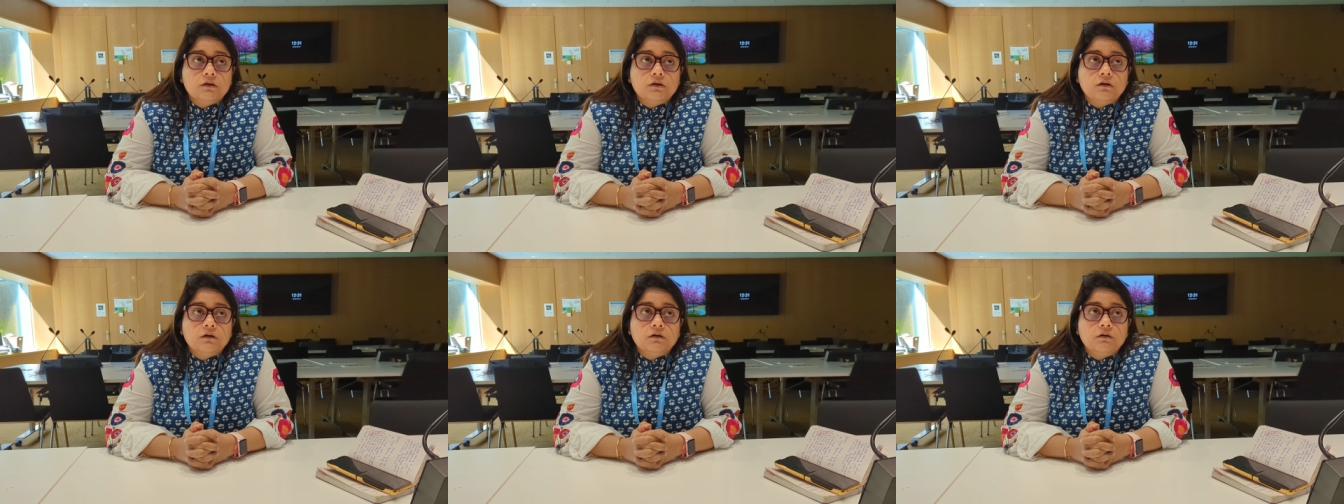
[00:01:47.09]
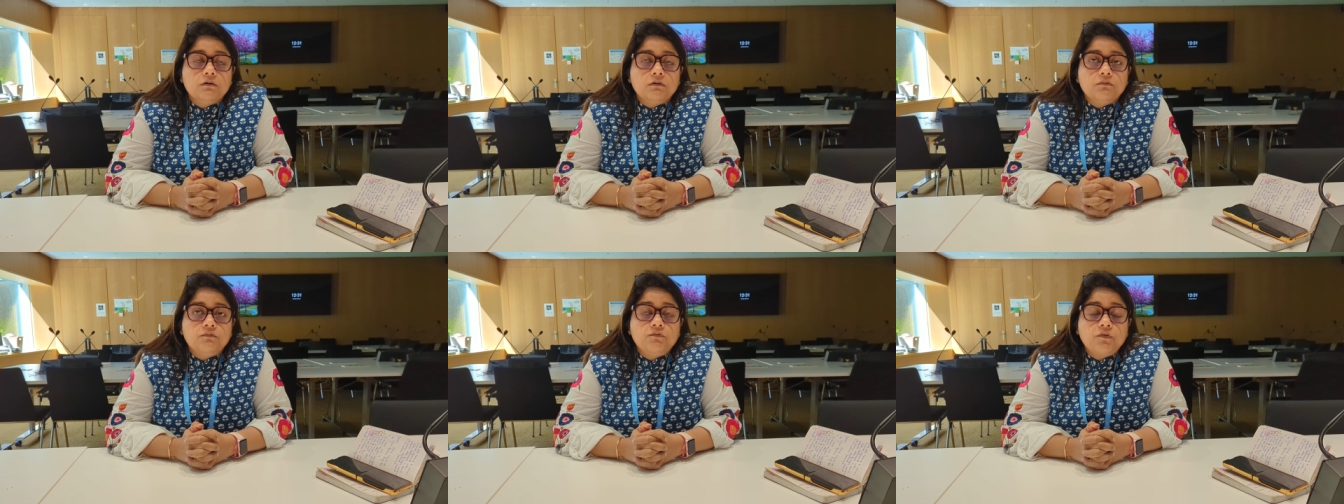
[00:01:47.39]

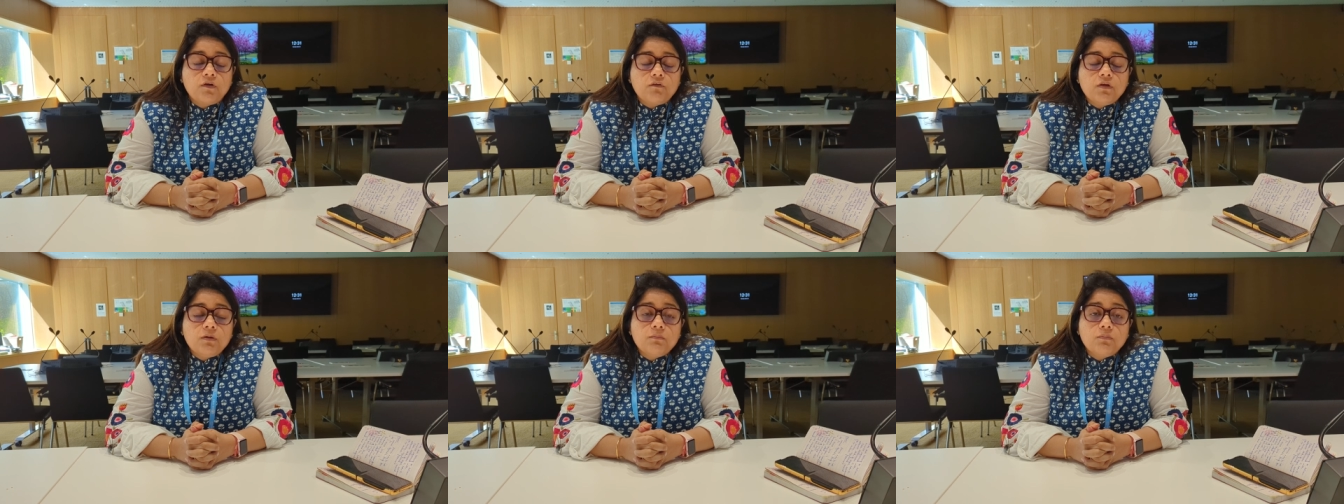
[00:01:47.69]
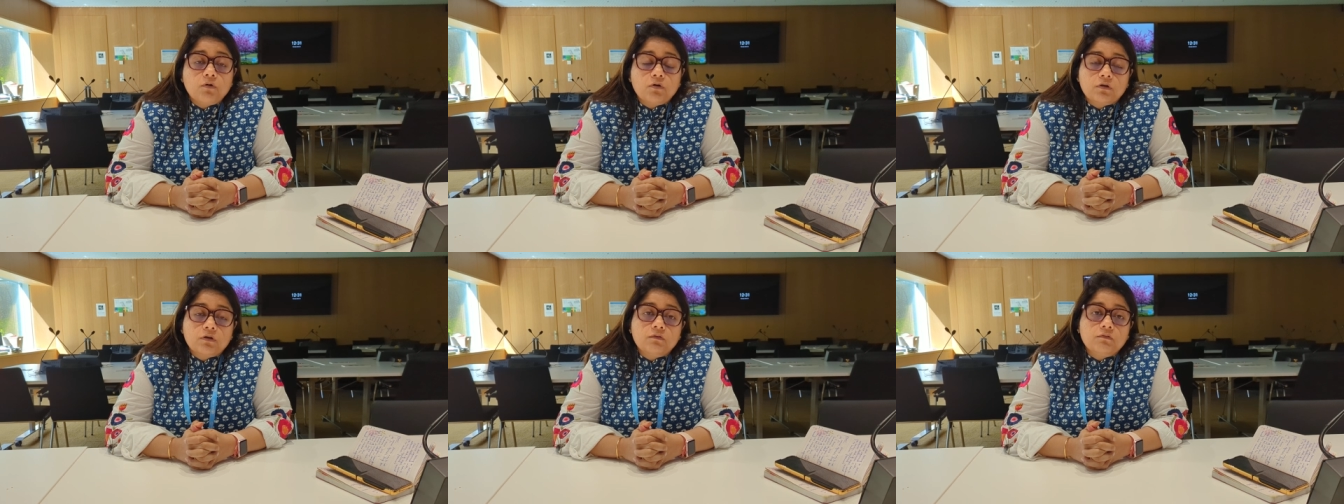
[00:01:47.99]
uh, very
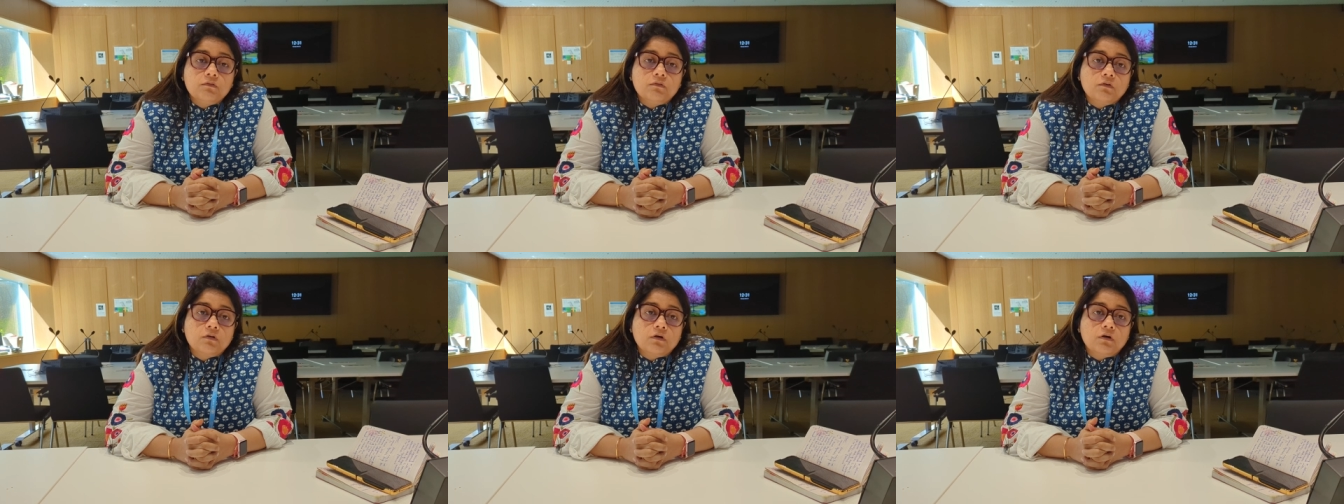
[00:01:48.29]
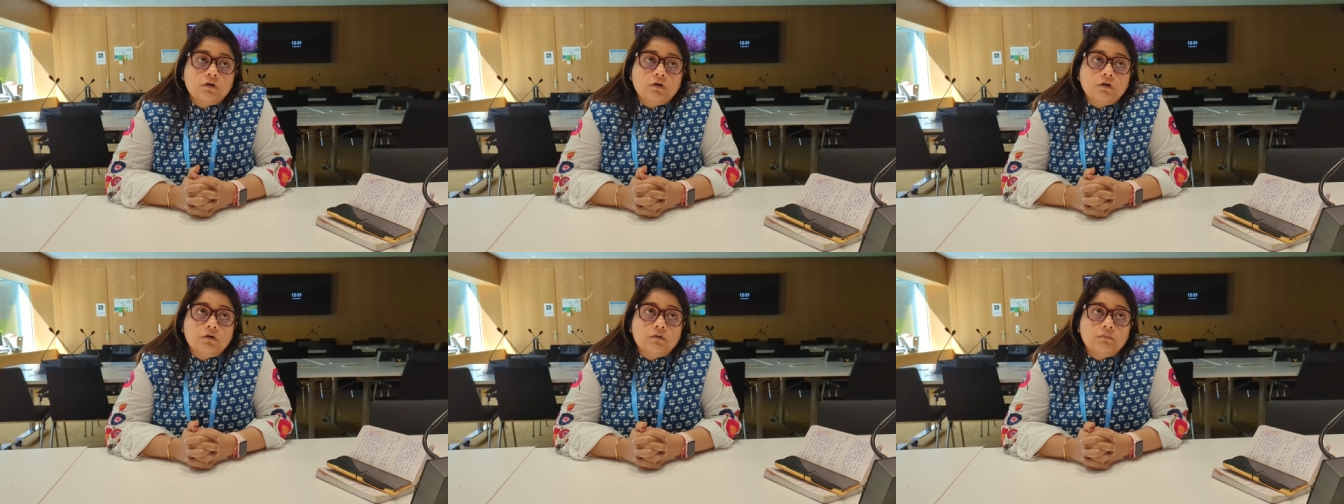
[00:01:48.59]
important
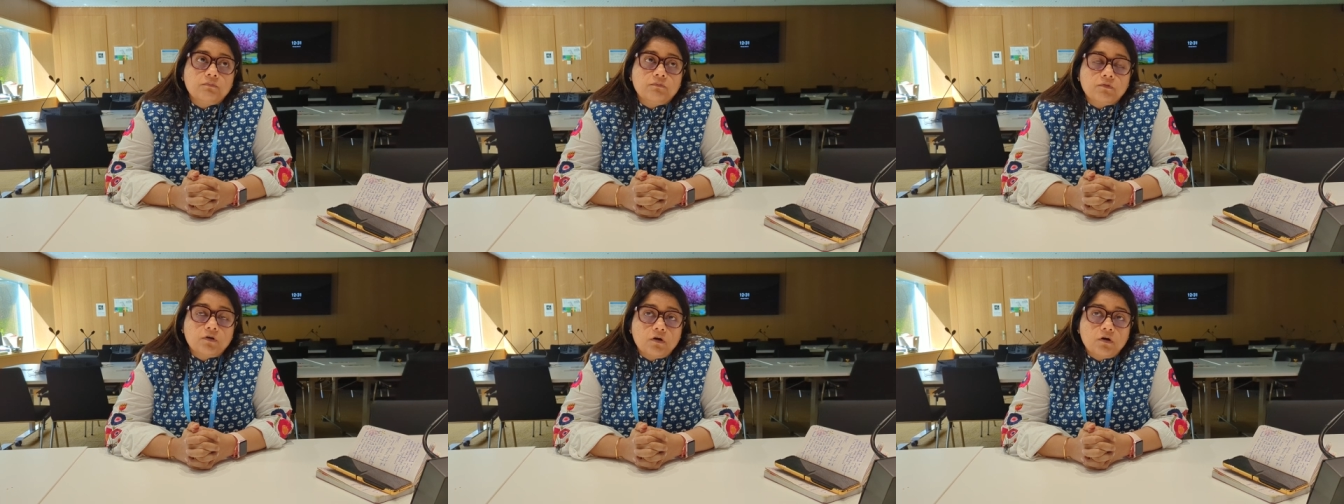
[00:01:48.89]
uh,